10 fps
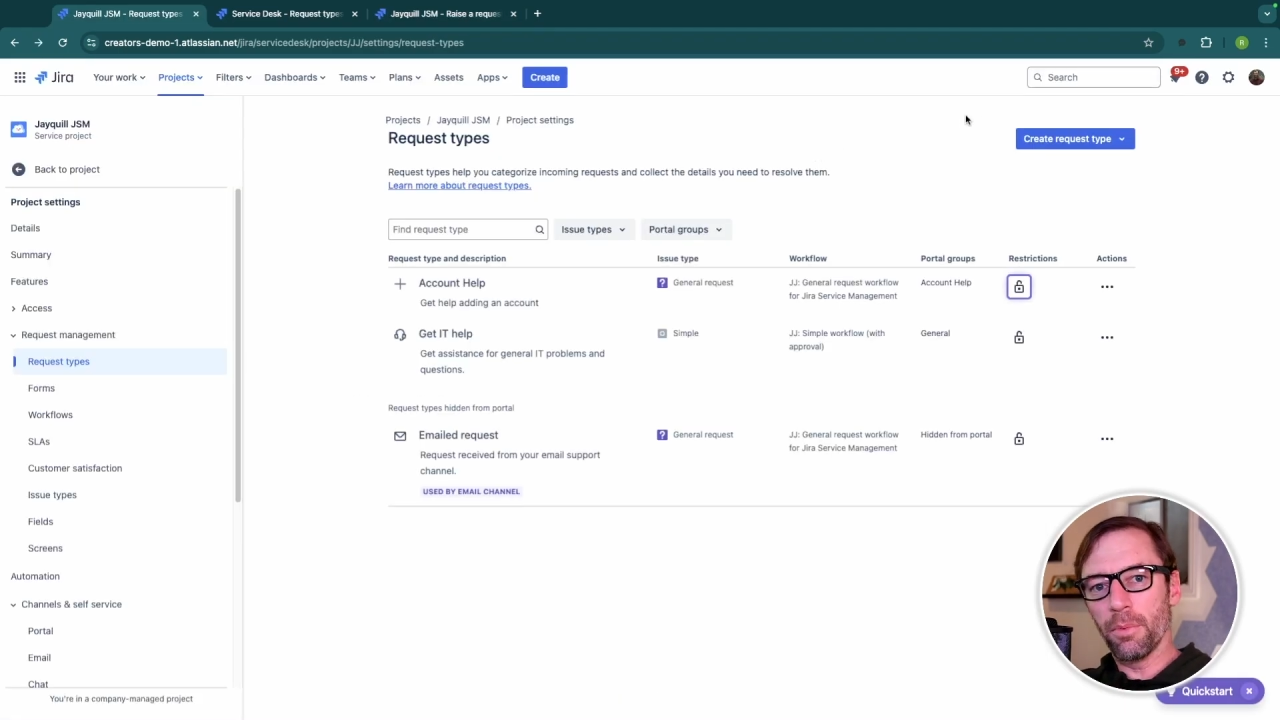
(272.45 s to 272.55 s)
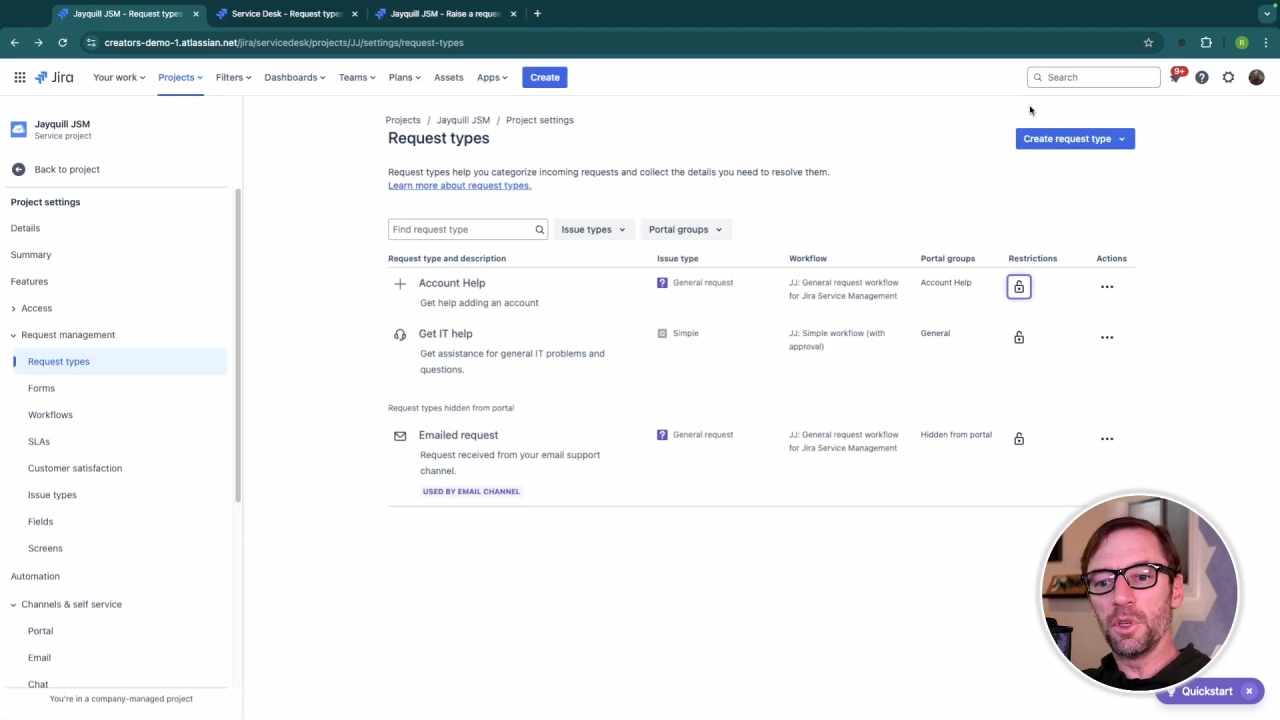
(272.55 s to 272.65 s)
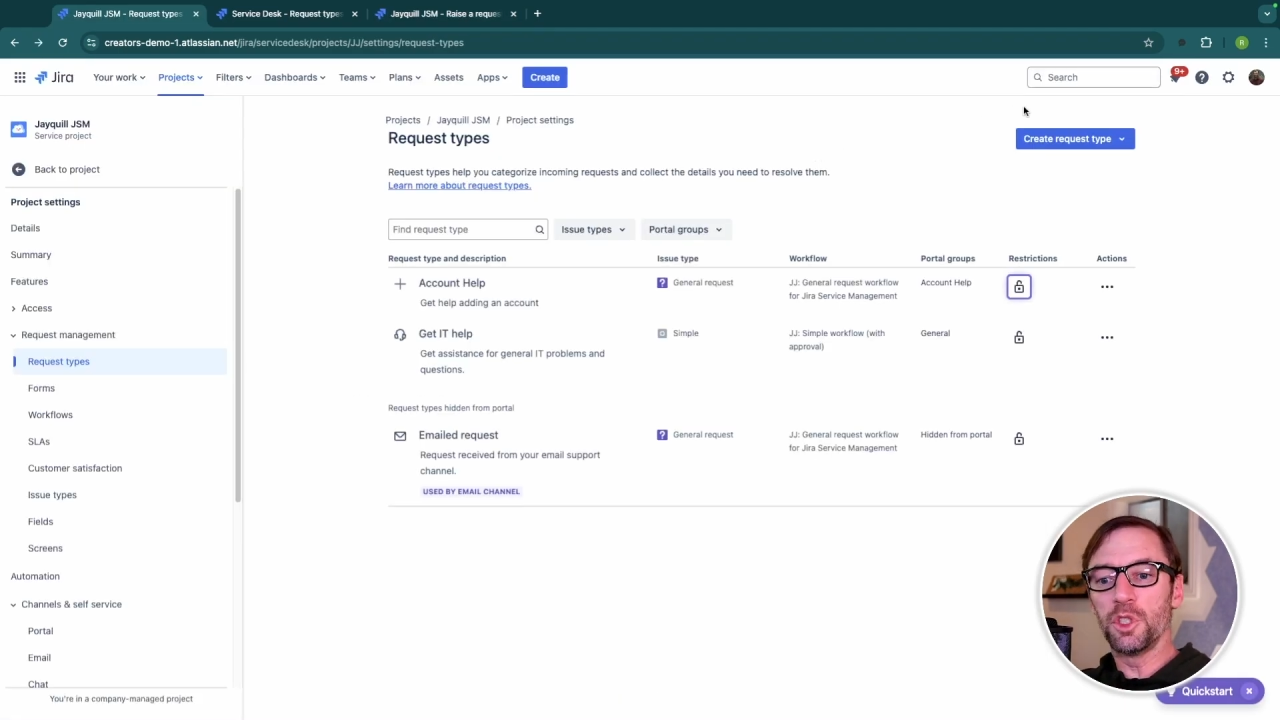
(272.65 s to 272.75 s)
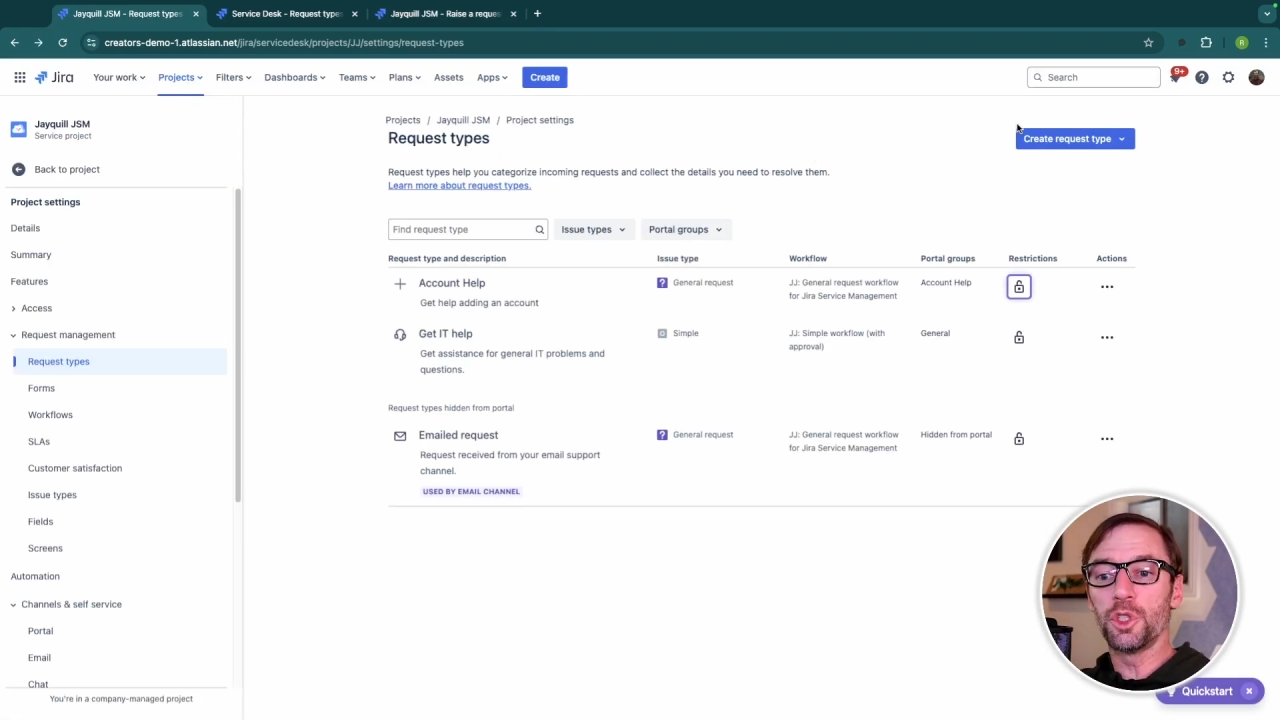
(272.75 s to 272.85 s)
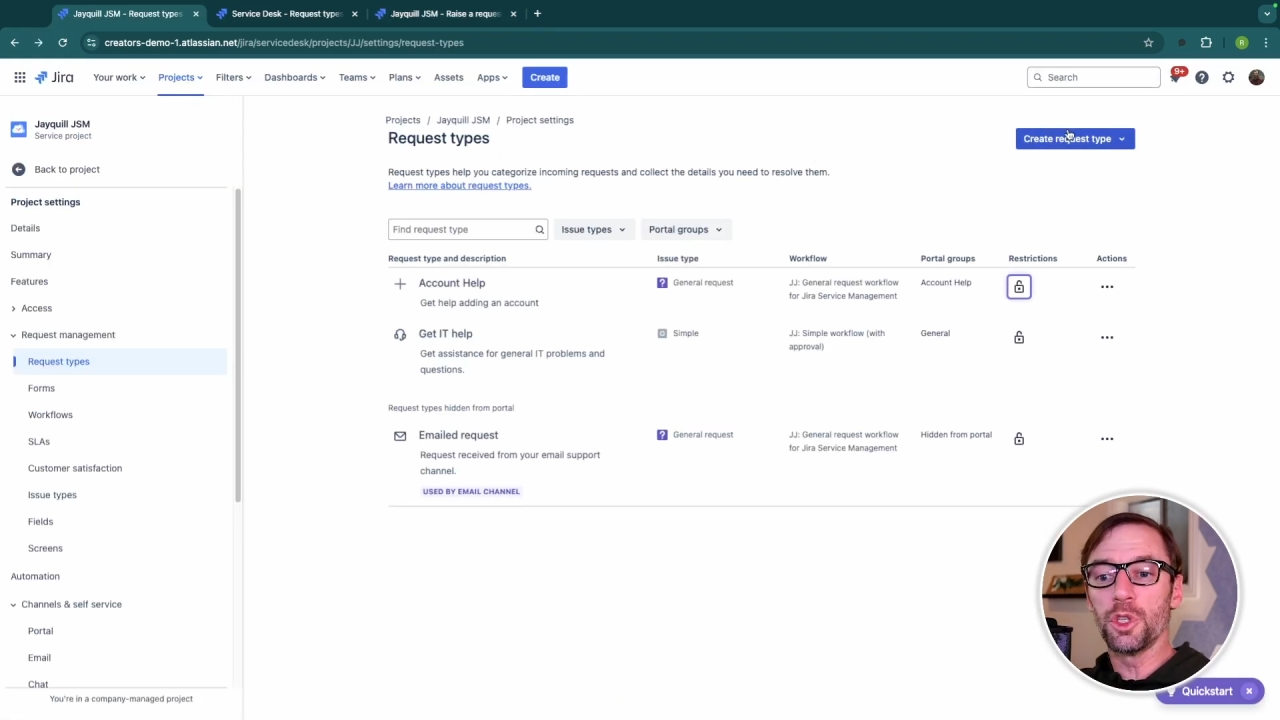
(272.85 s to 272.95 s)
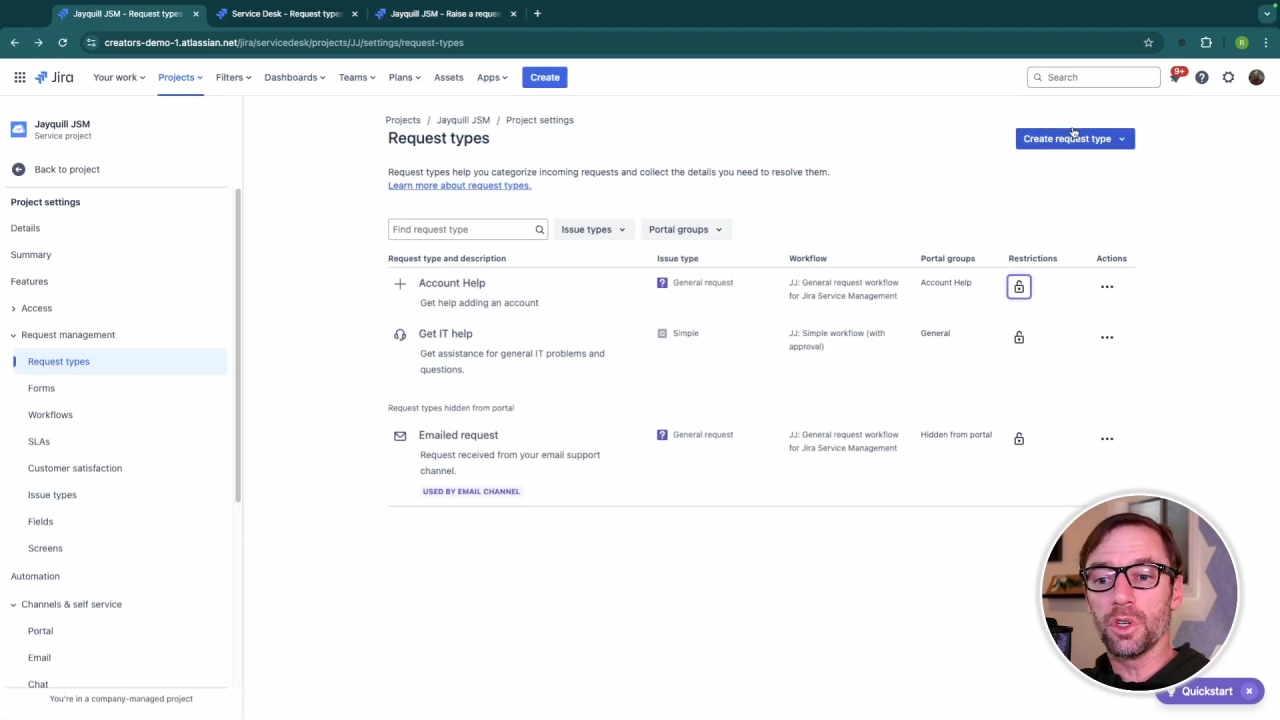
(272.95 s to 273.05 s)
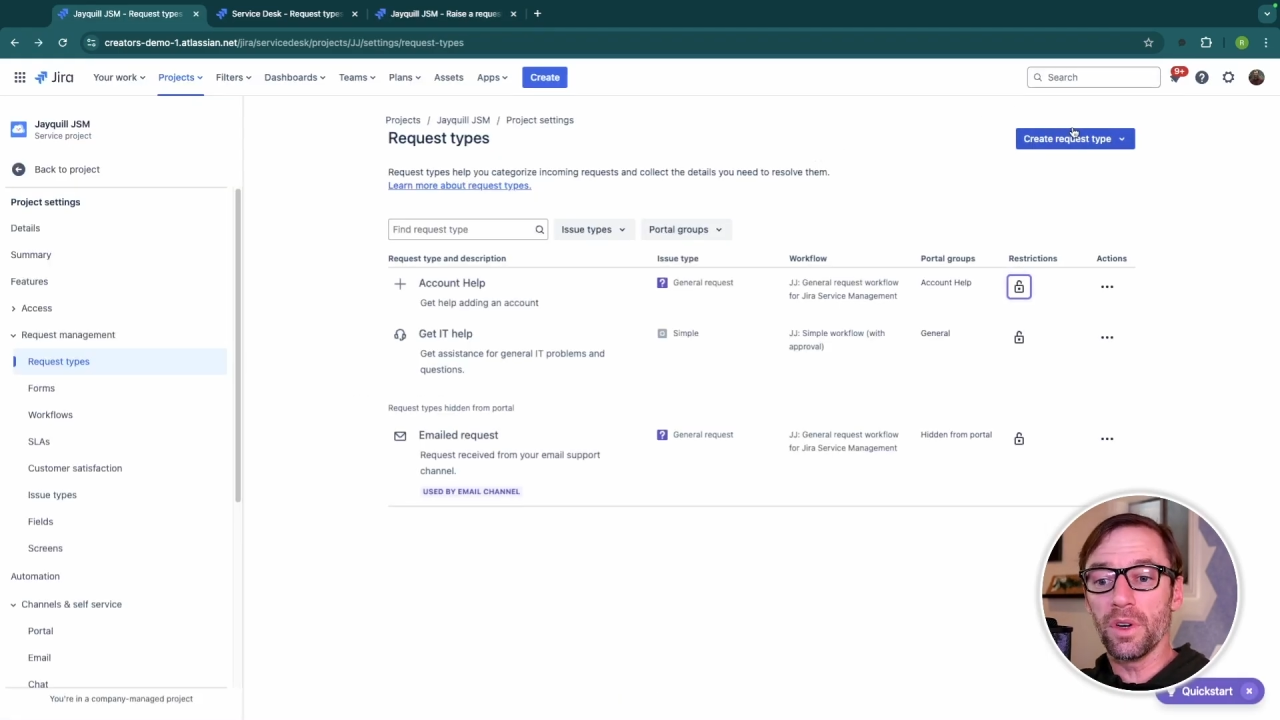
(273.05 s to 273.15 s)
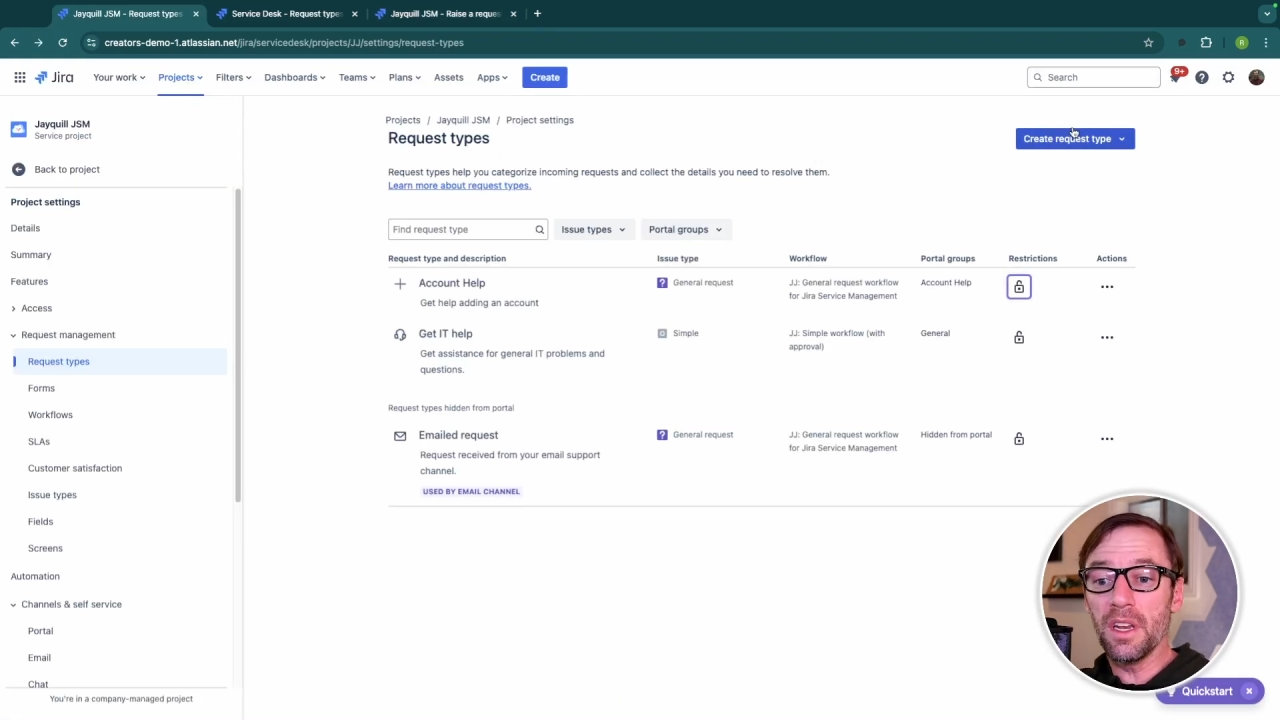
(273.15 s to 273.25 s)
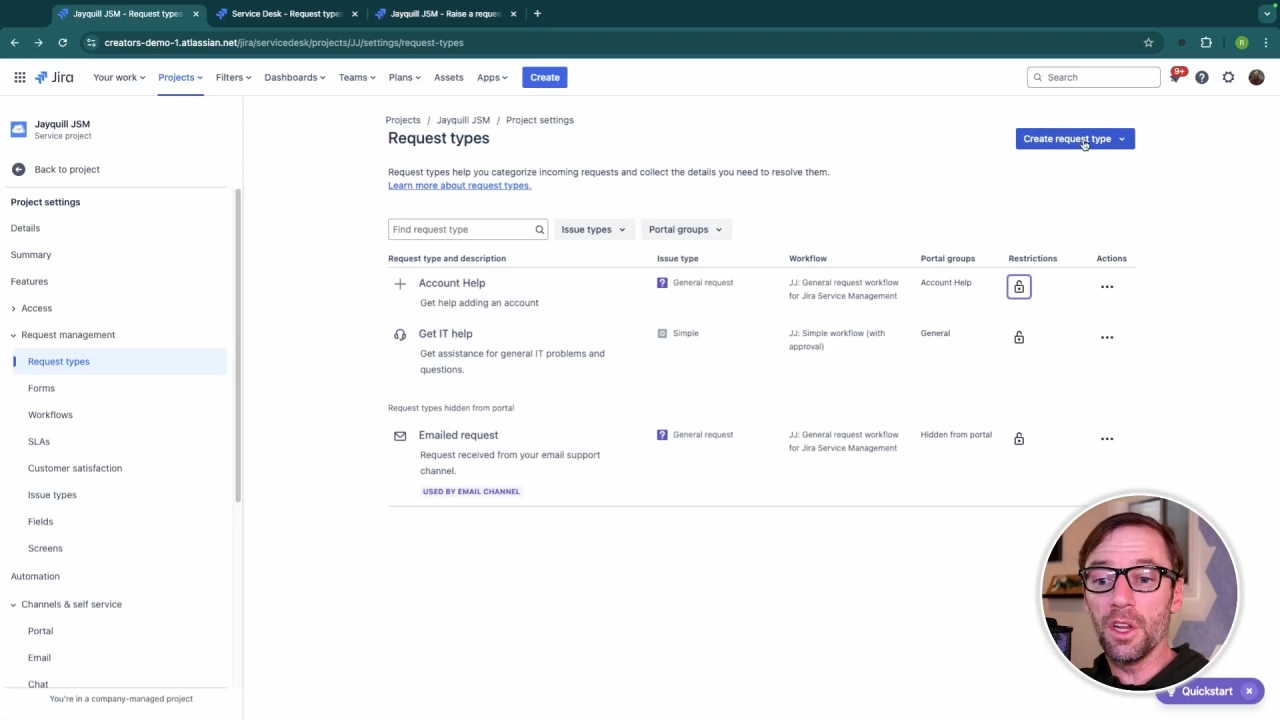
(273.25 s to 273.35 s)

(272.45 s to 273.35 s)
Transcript: permissions to create